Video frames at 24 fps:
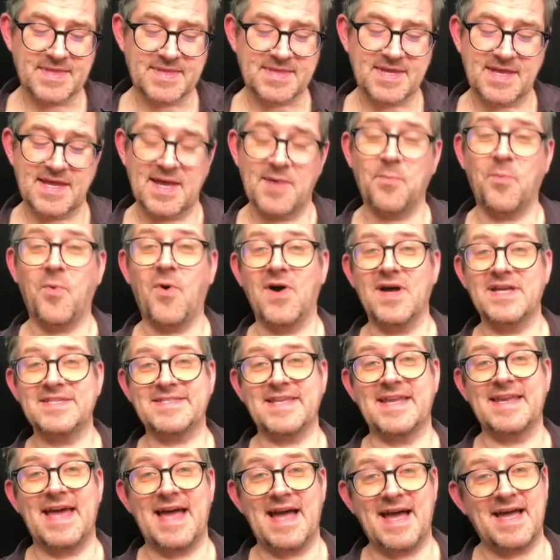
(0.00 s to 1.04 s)
and what is in
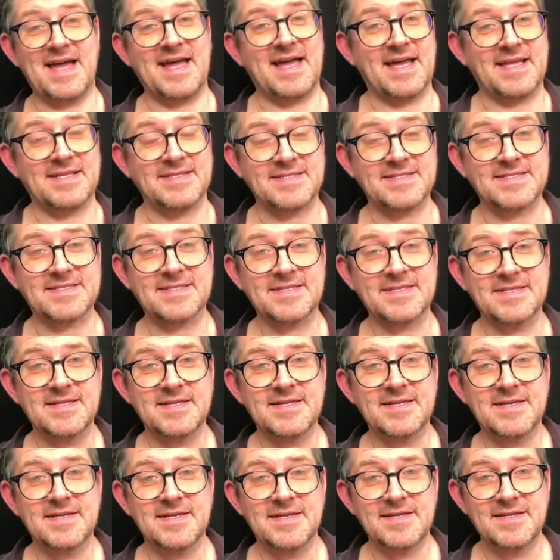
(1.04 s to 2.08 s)
our hands
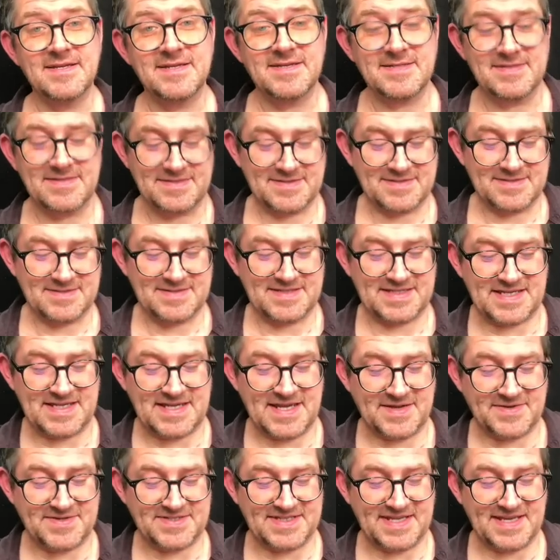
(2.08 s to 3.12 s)
to
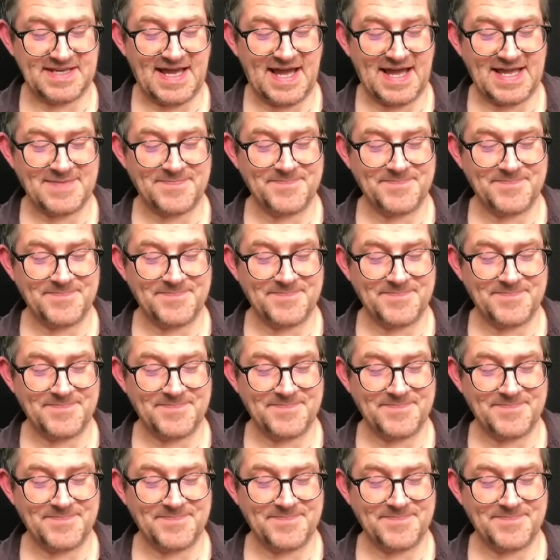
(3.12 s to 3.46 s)
use today.